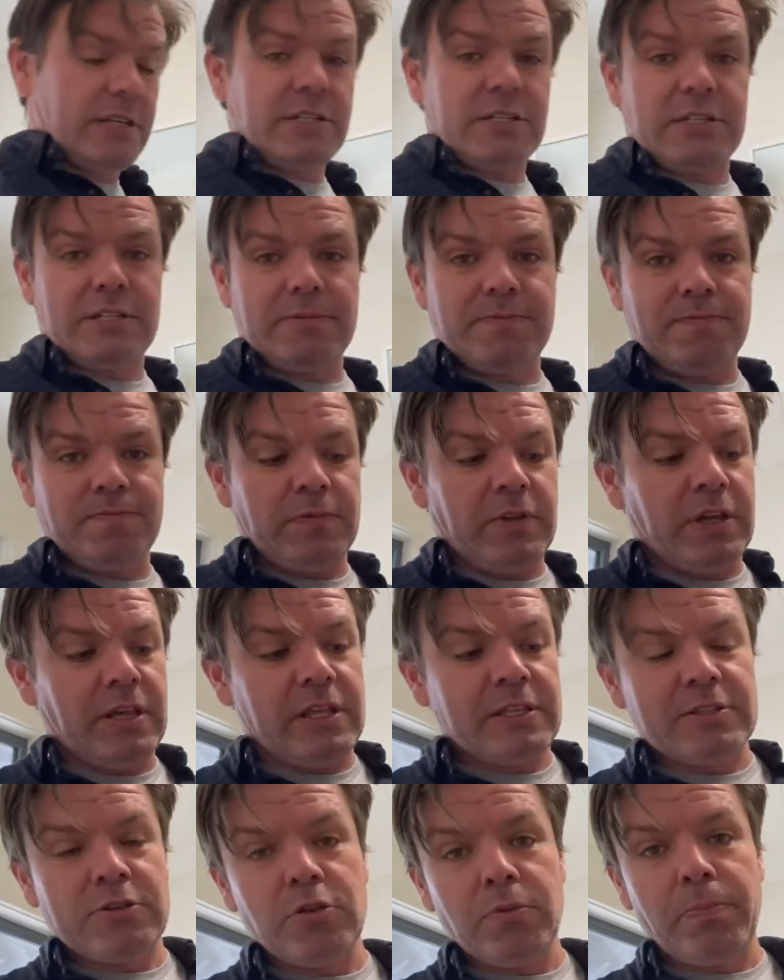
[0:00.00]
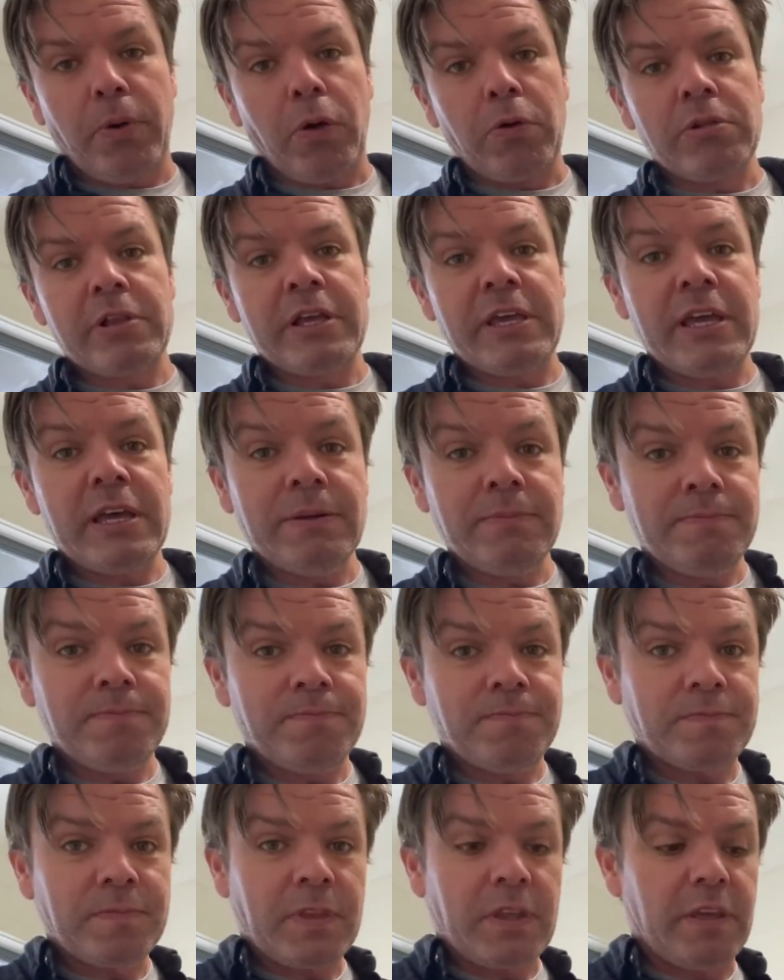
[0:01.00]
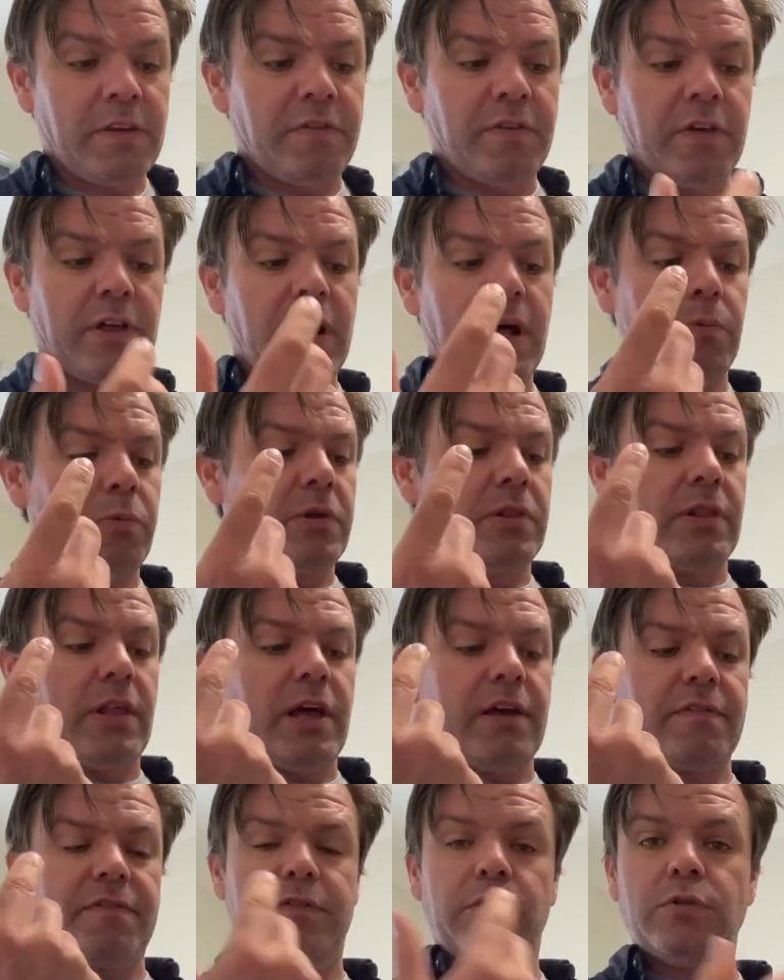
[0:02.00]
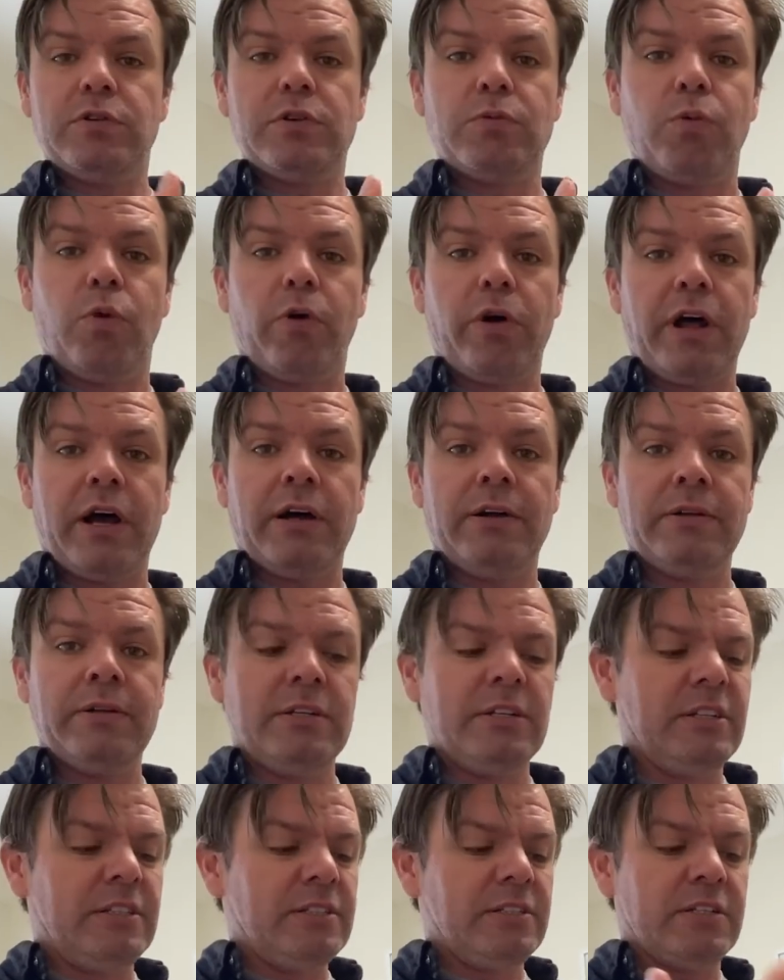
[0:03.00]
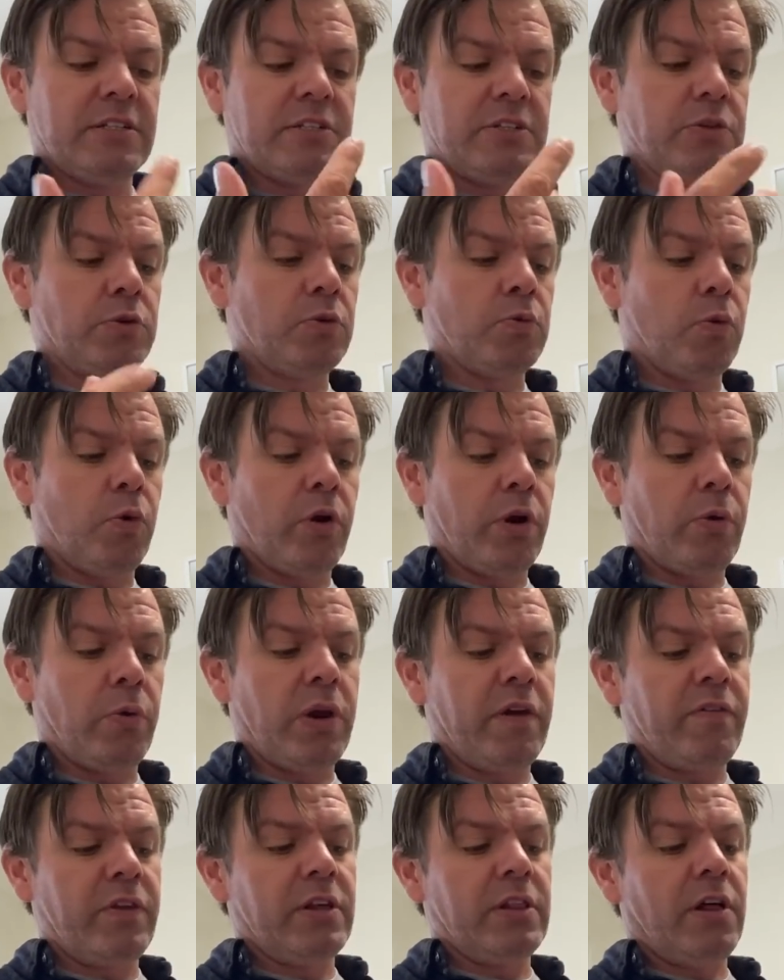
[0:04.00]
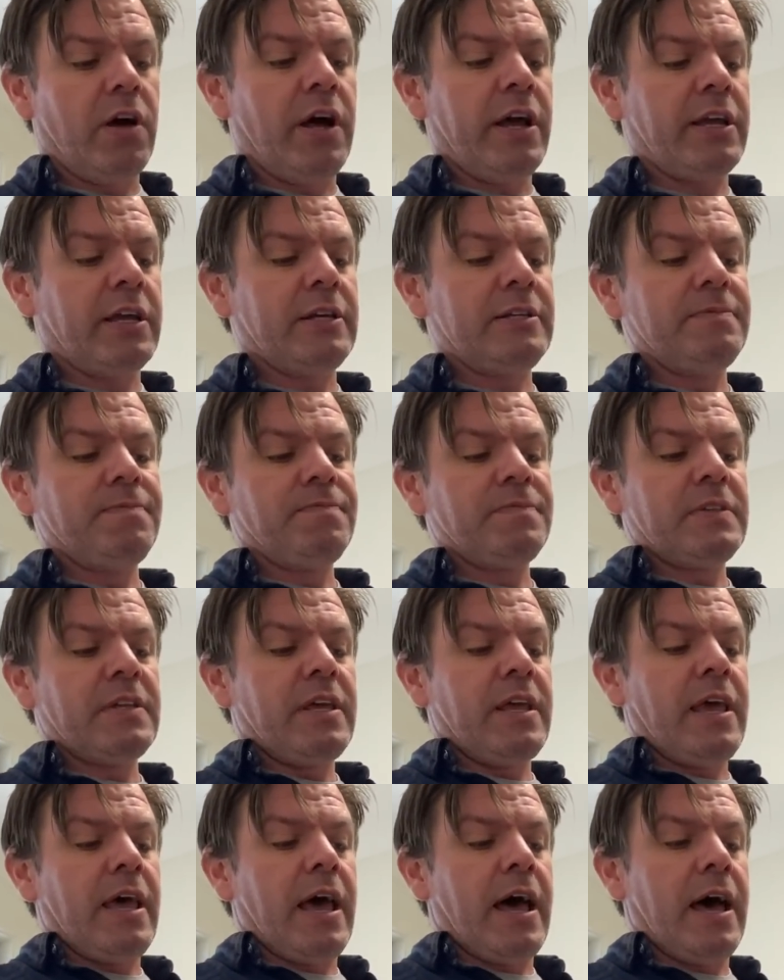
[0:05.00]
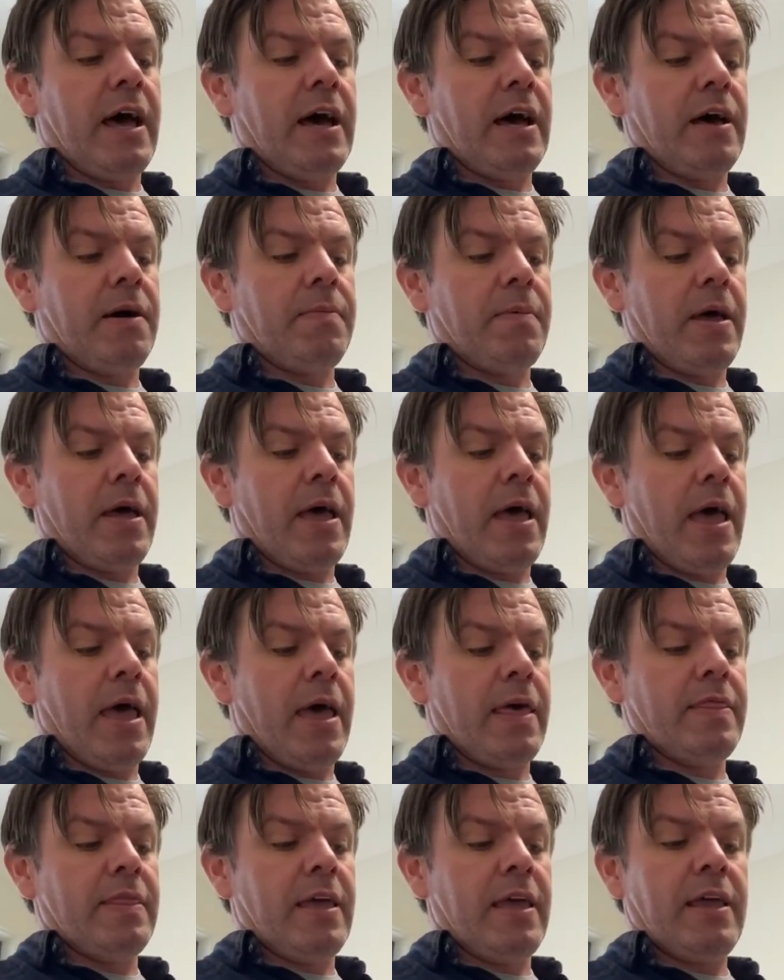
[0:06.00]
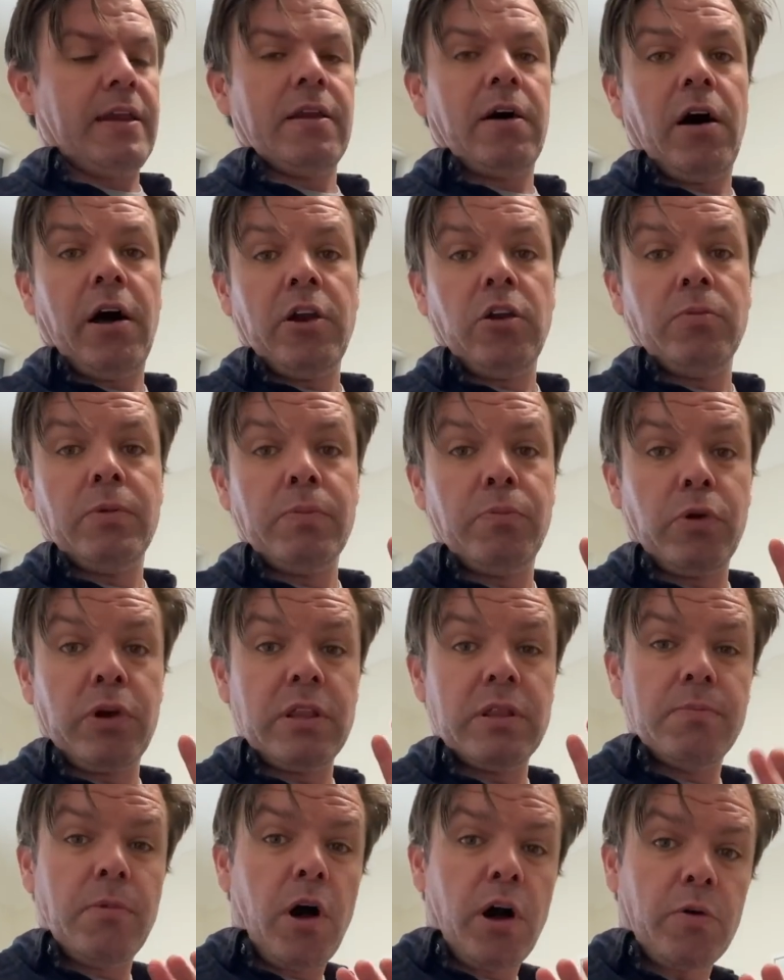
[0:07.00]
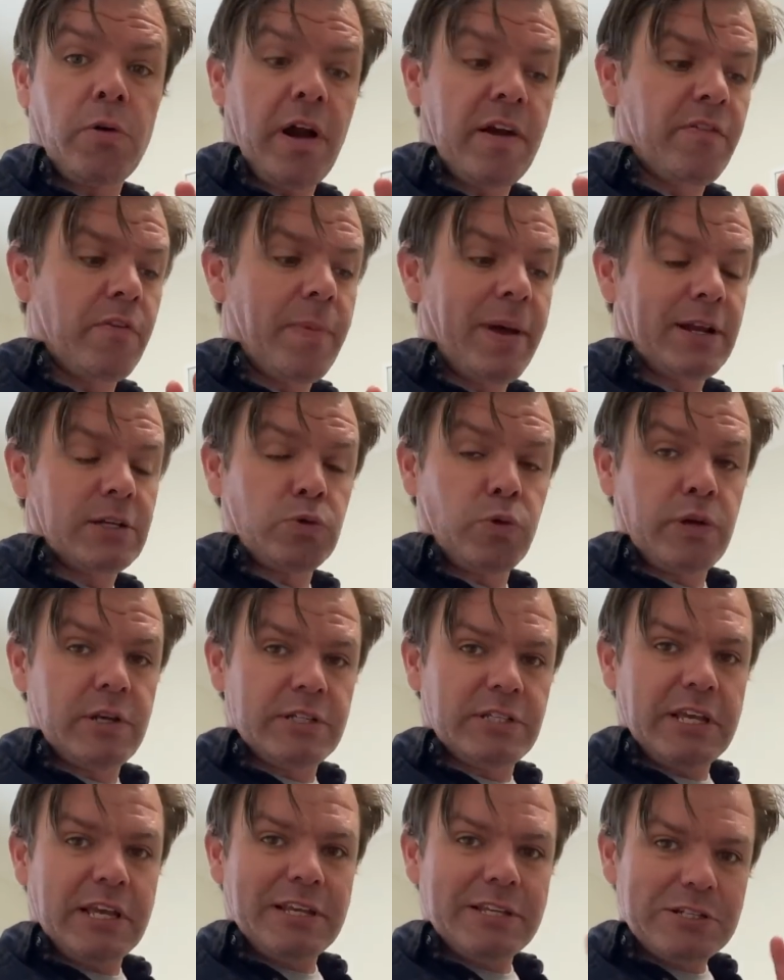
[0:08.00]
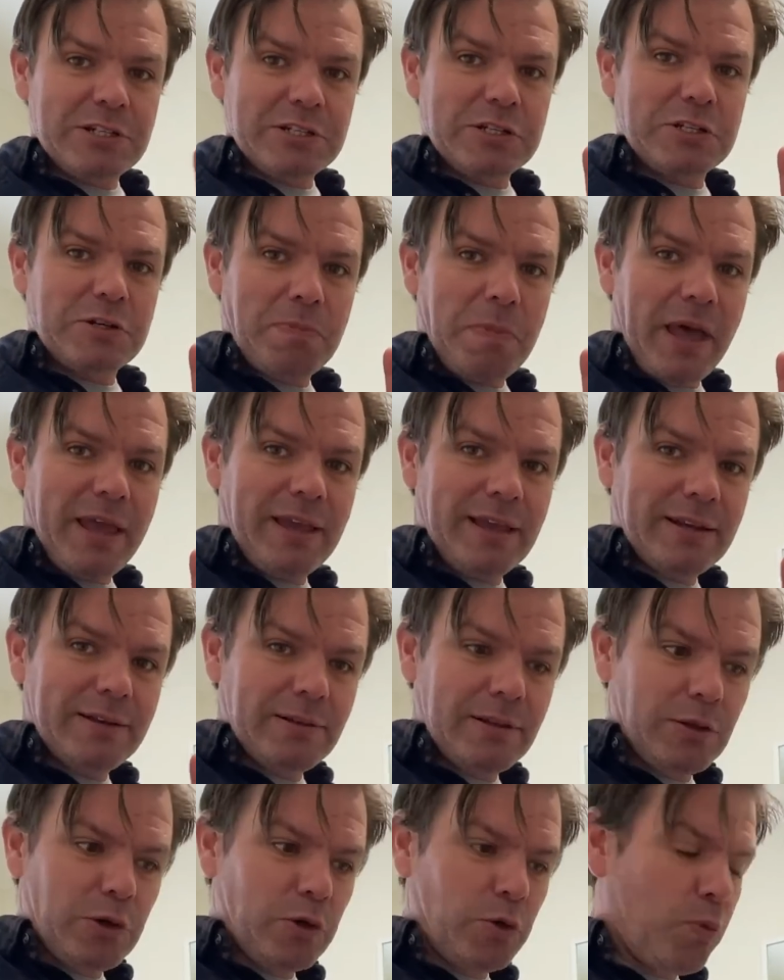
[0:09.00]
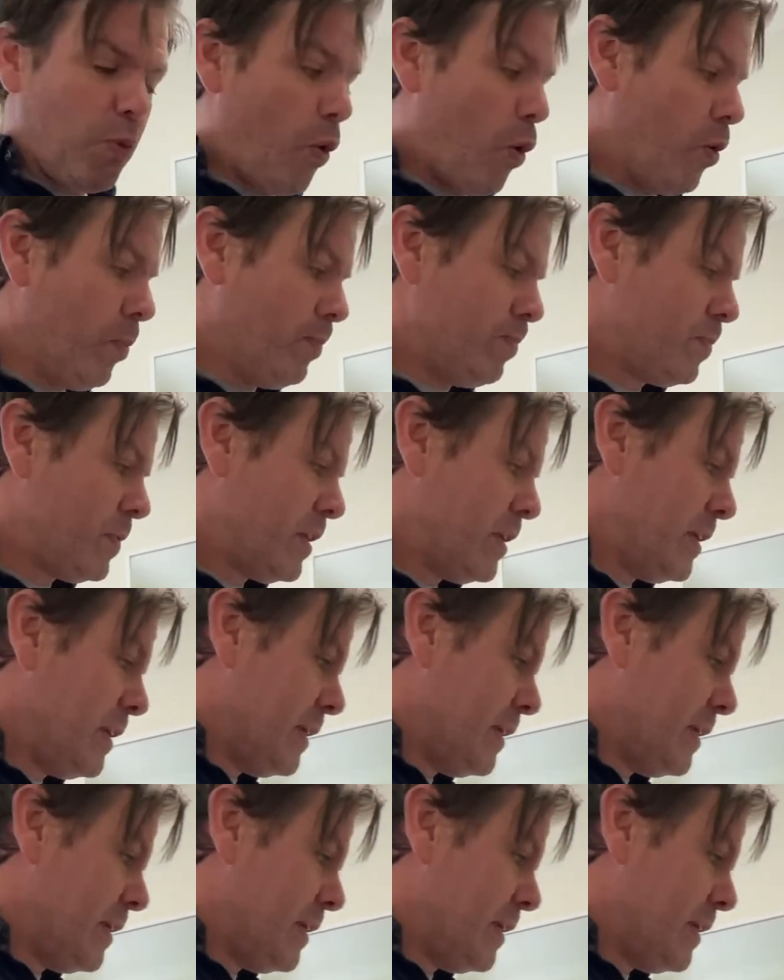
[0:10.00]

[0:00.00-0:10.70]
this. You get this little bottle here. You fill it up with like filtered water, distilled water, whatever you like. And then I normally put it in the microwave for about 20 seconds just to make it lukewarm.